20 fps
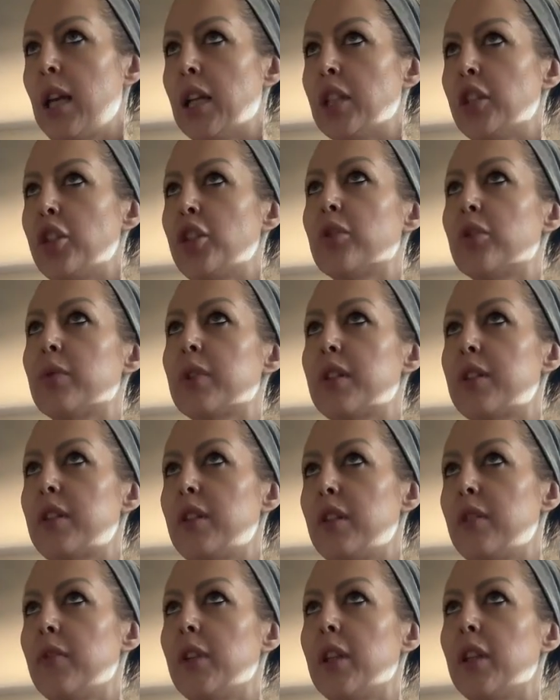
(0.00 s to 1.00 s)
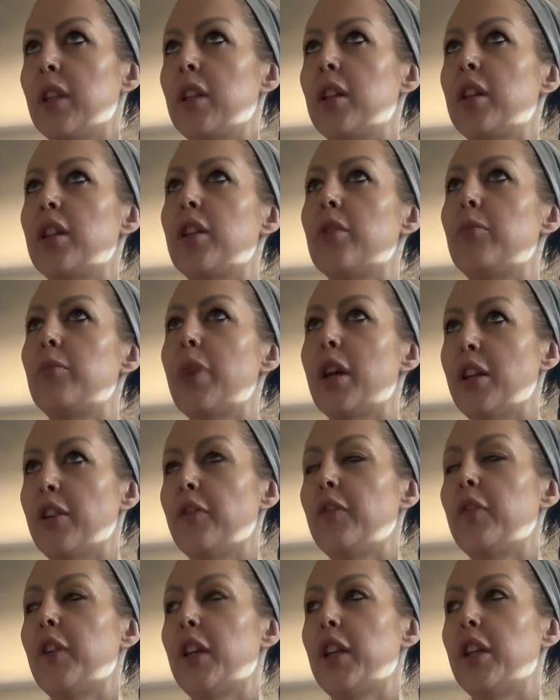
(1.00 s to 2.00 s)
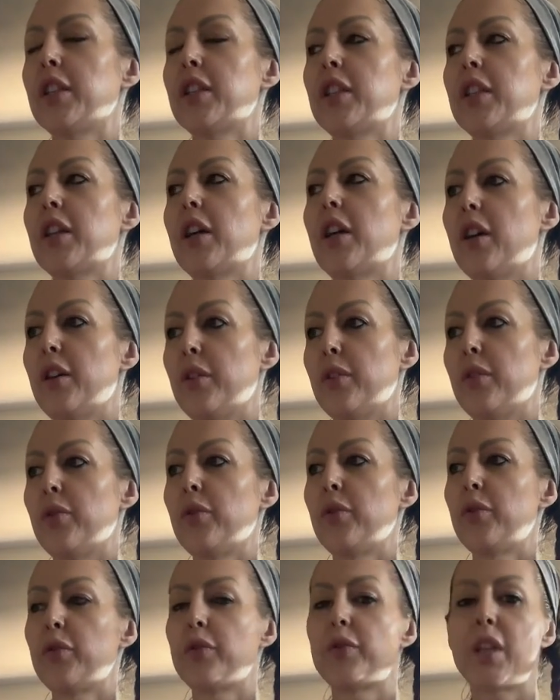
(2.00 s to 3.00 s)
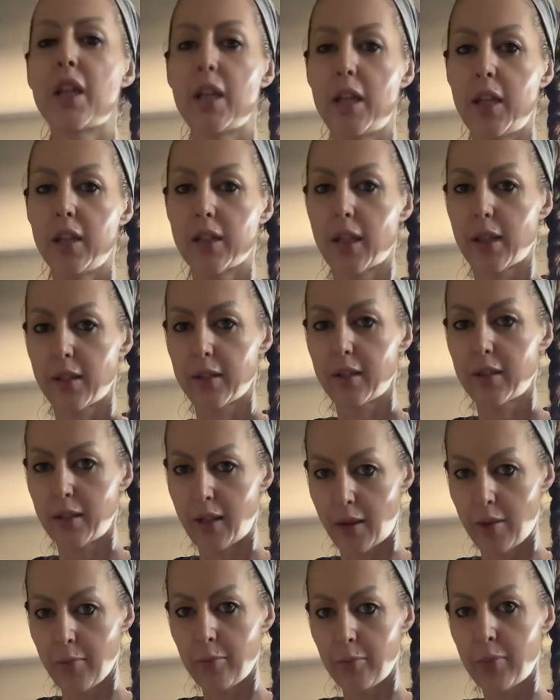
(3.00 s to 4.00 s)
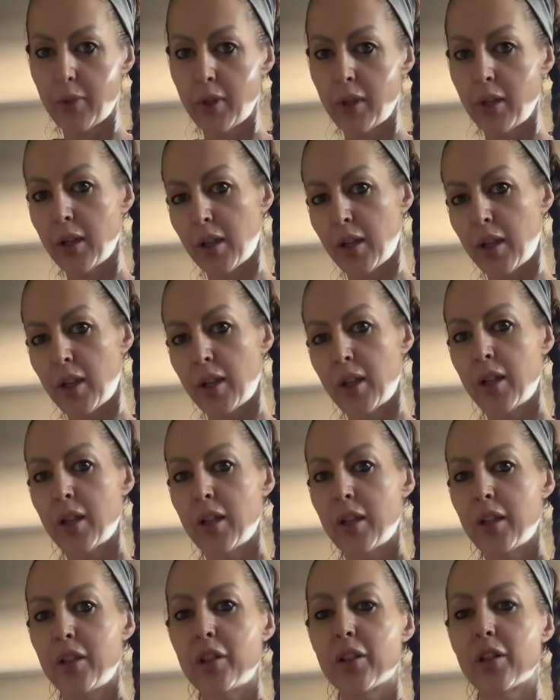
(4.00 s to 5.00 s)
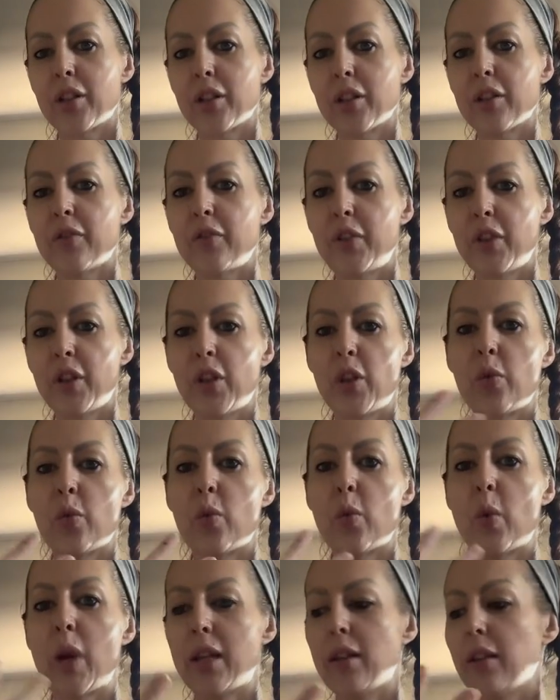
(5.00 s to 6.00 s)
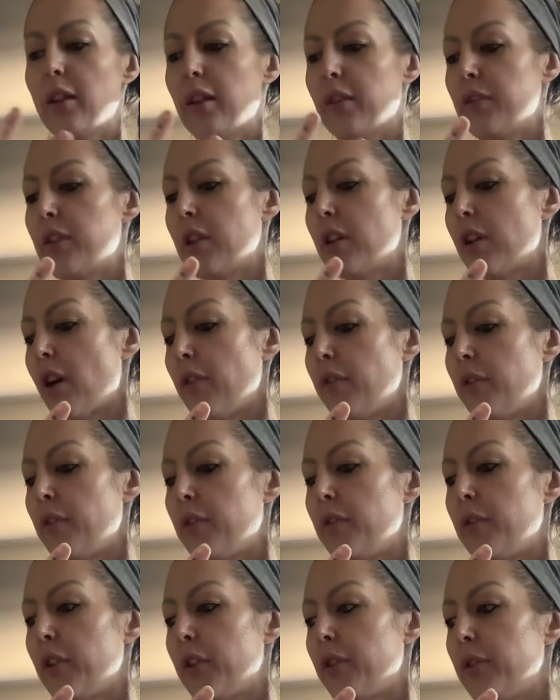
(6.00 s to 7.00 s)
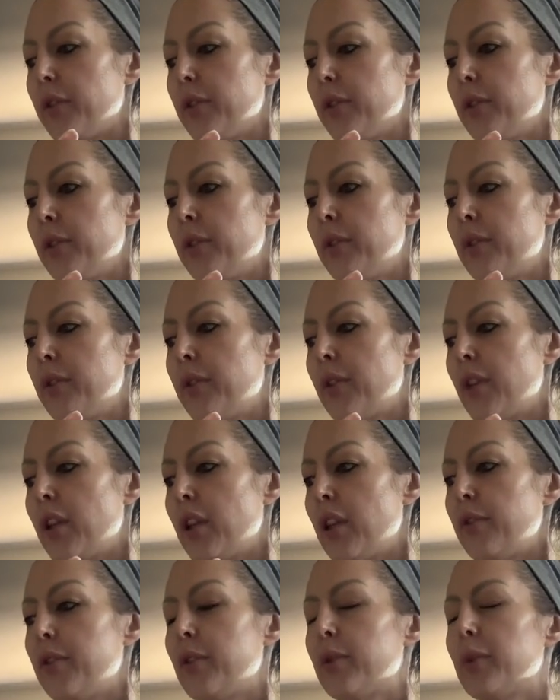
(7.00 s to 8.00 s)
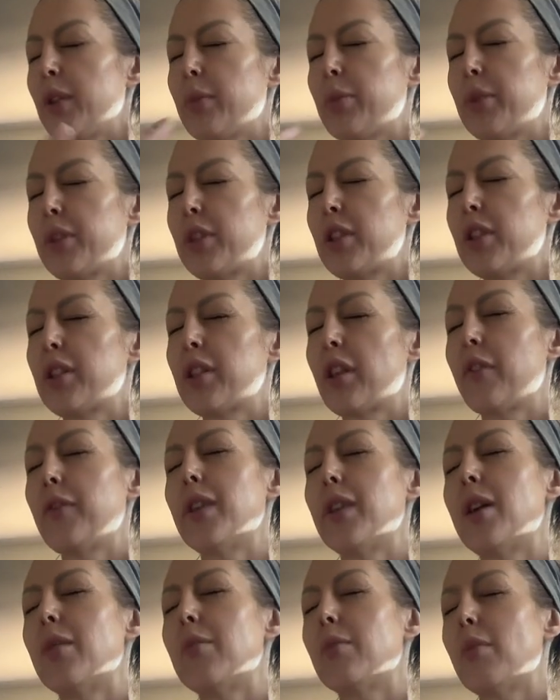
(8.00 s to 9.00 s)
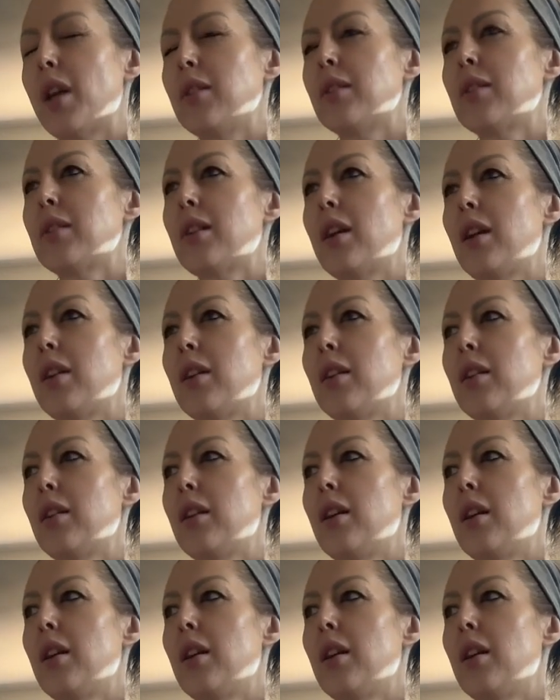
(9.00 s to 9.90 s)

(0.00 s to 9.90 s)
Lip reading: and you're receiving the benefit of taking that step. You're going to feel a weight lifted off of you. And if you really put yourself in that mindset